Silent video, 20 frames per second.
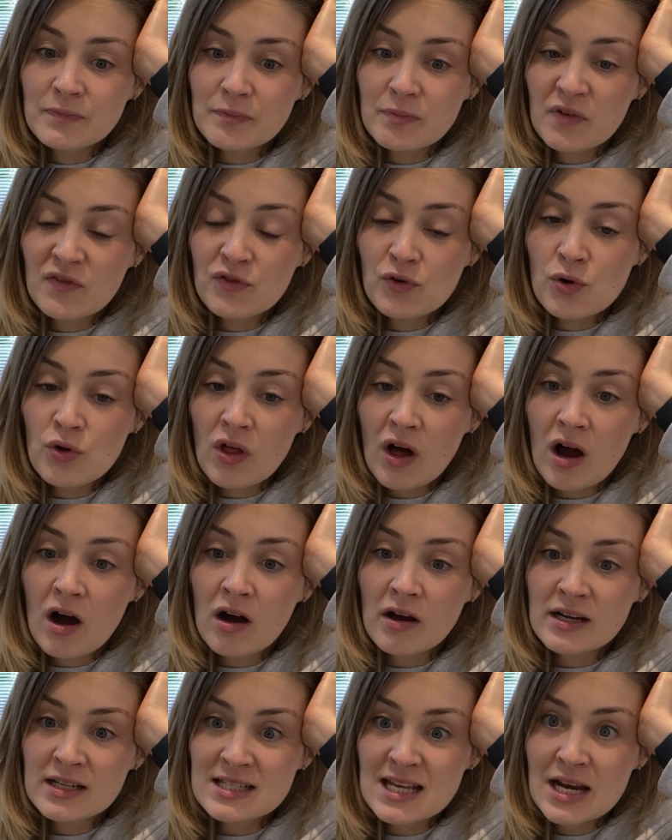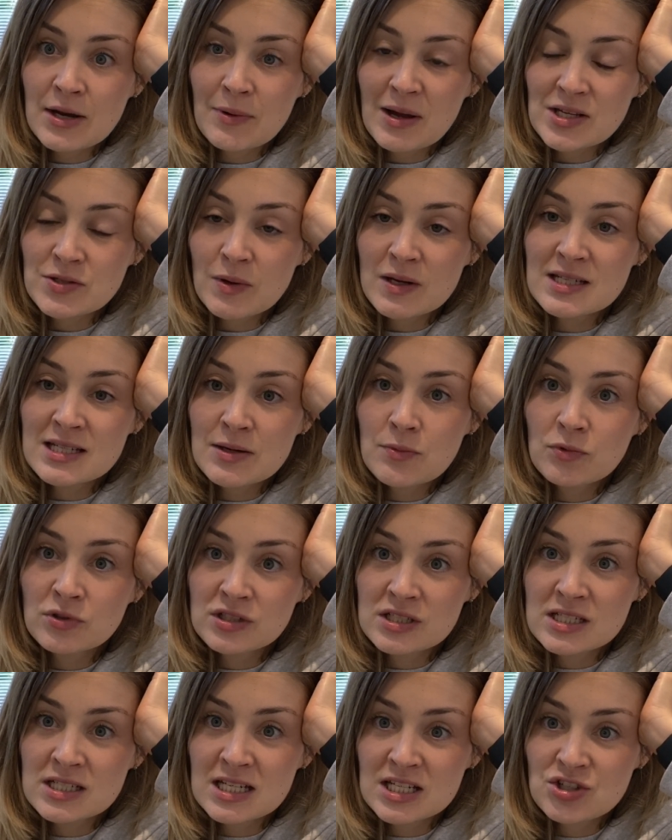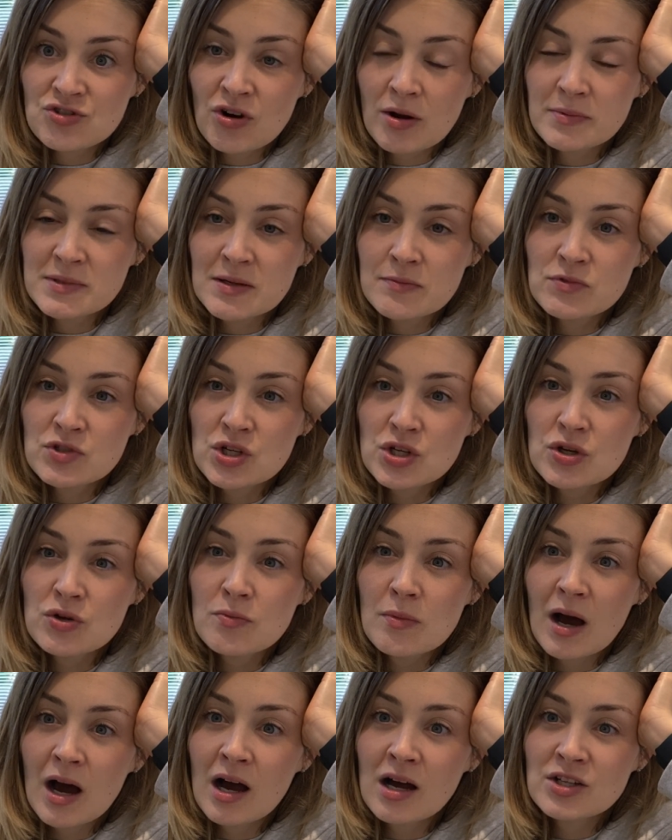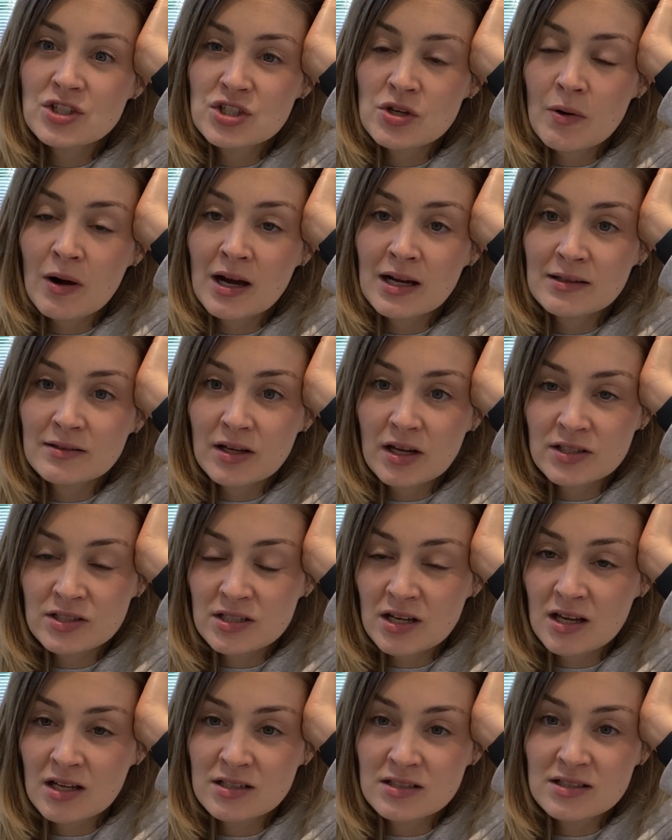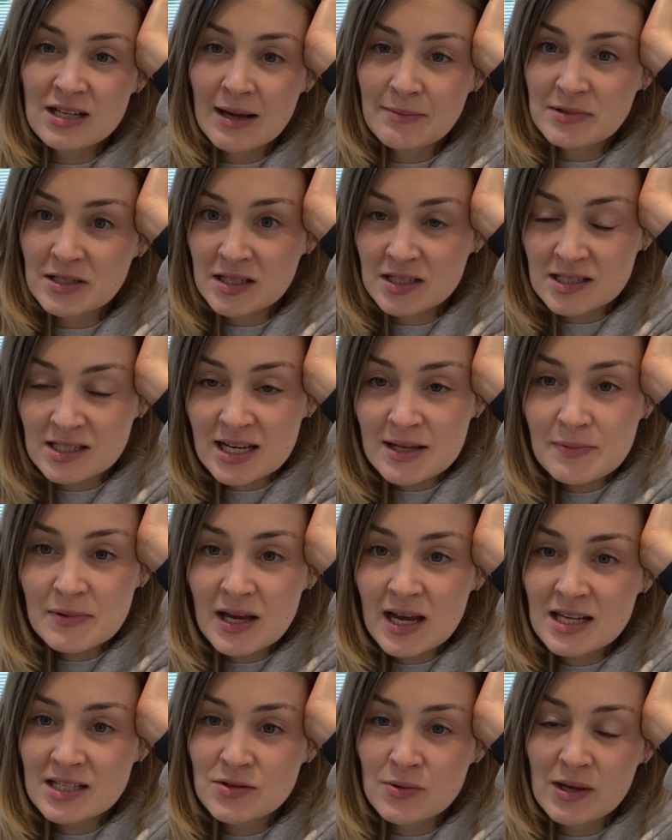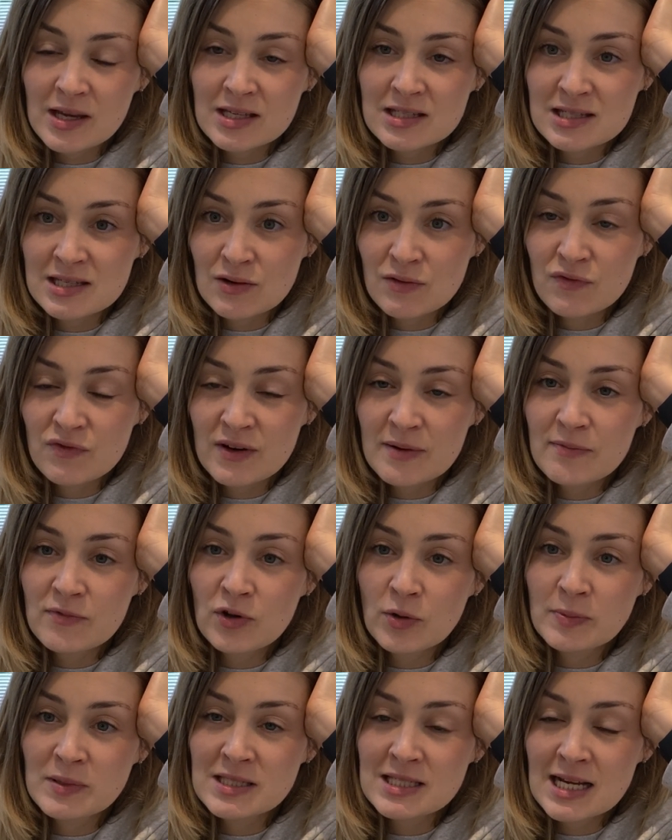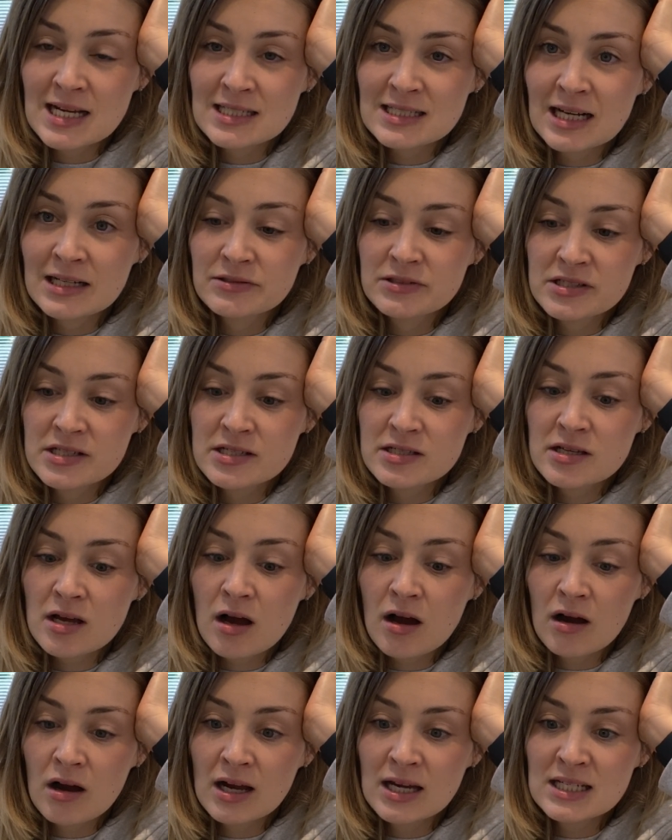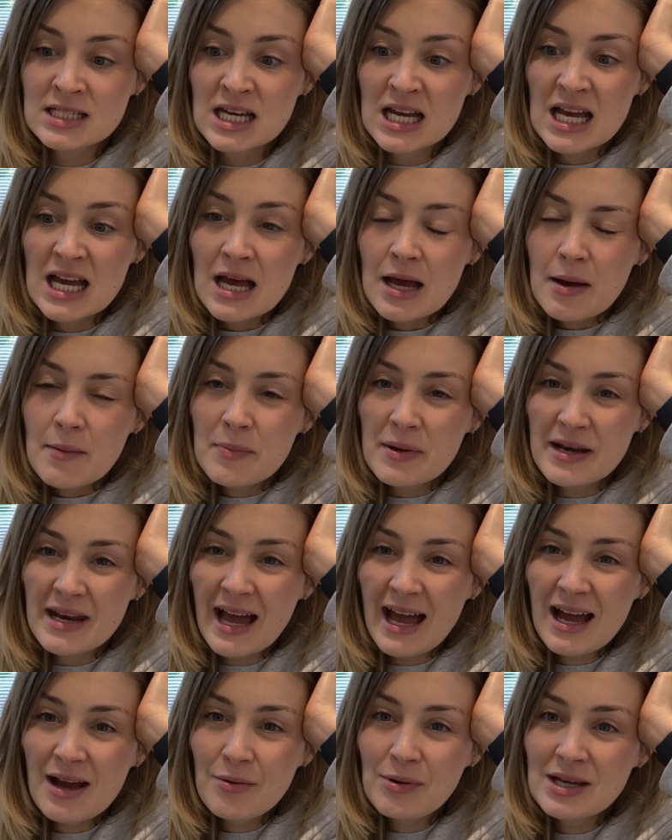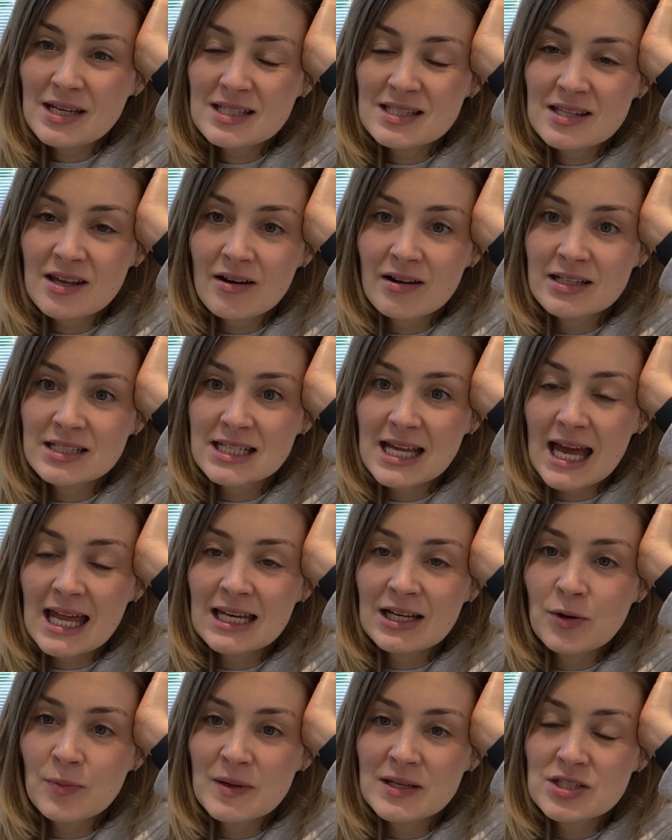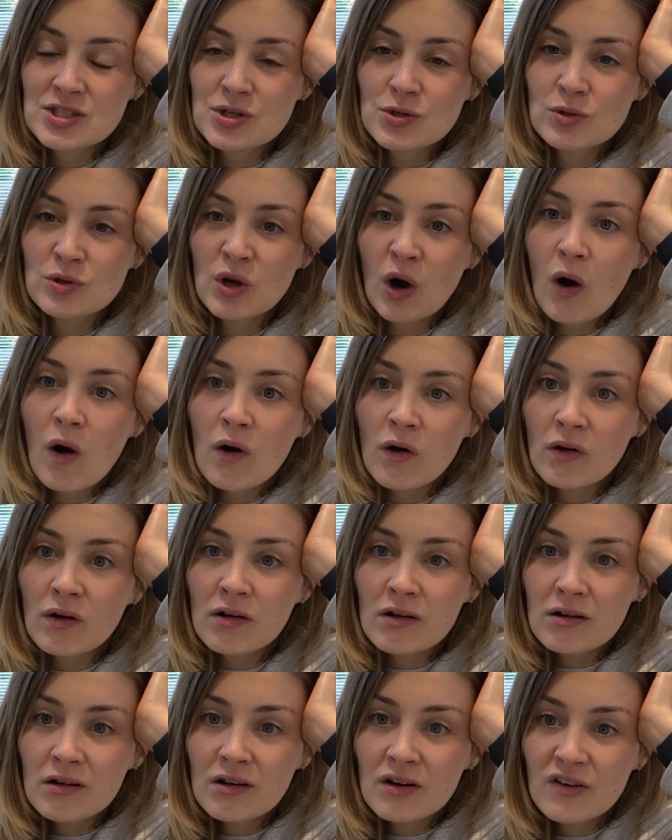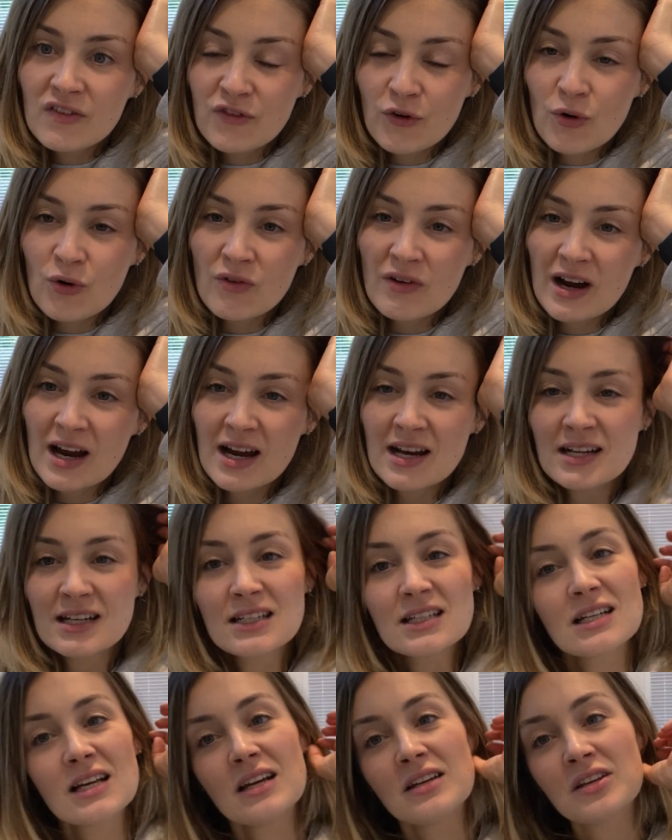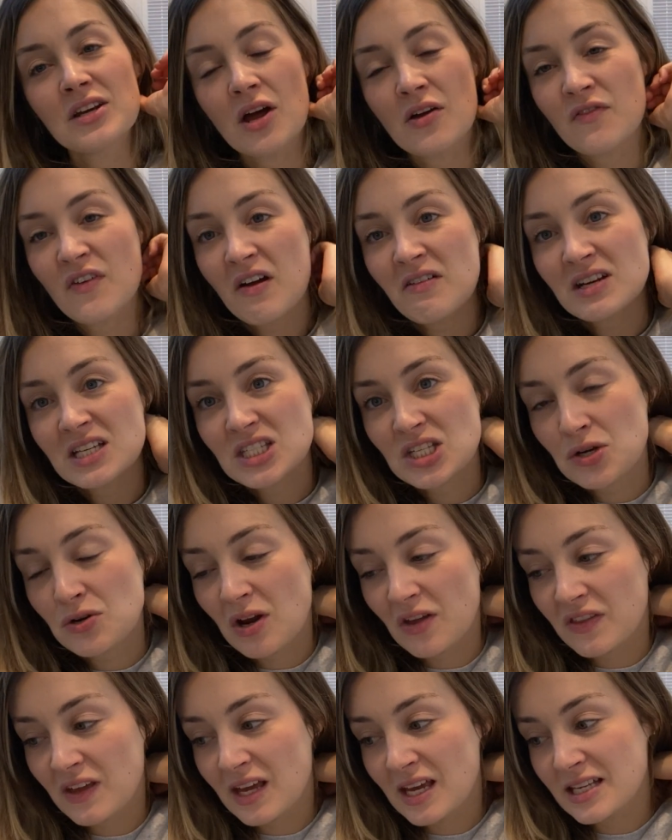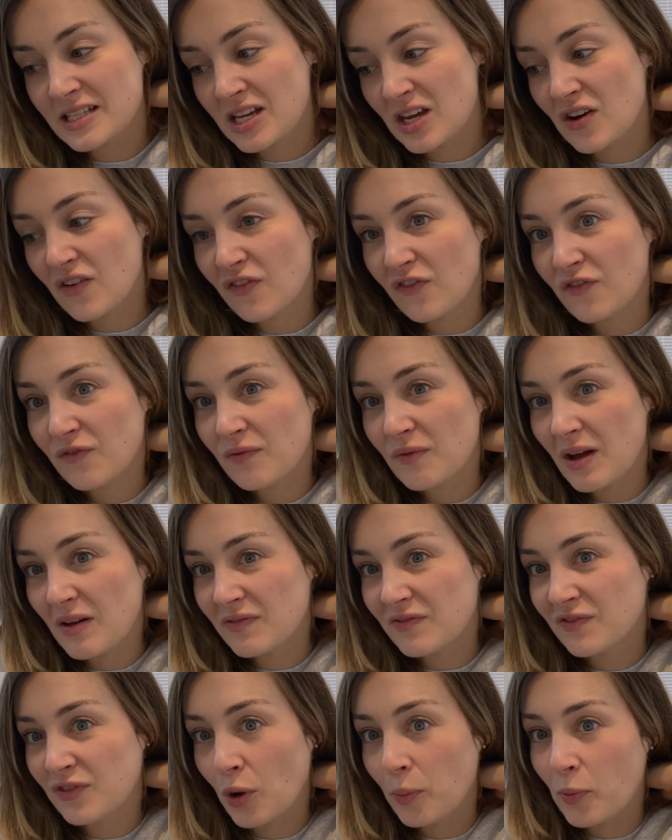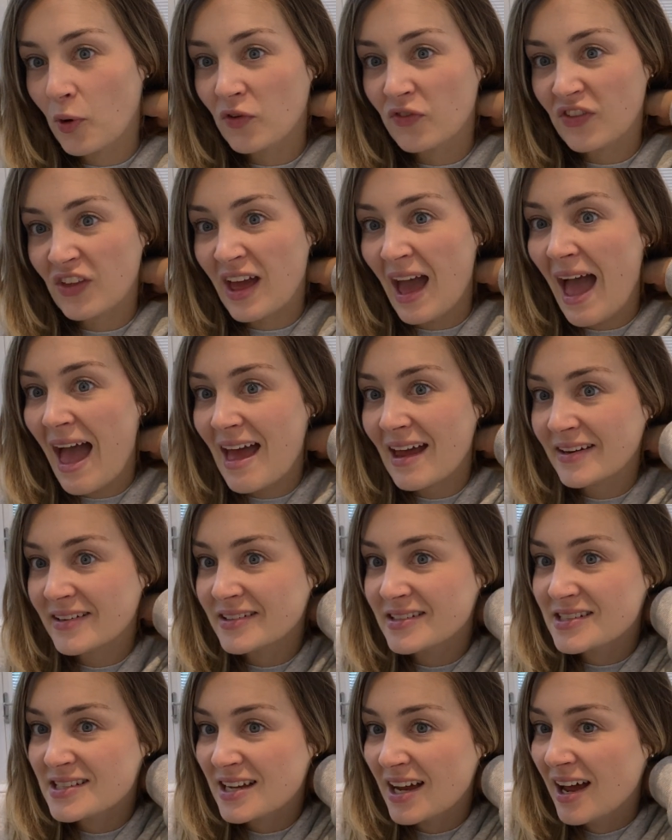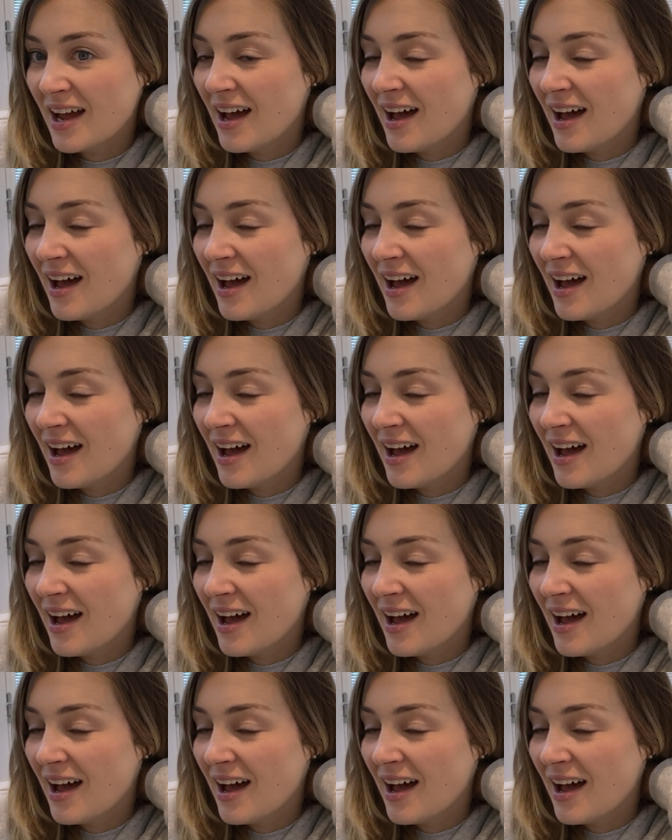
before the harness anyway, so I didn't want to disrupt him too much, so I adapted the sleepy head so he could still flip-flop his legs out to the side. But now he's starting to get a little bit too long for it, and, you know, very soon I think he's going to flop off the end,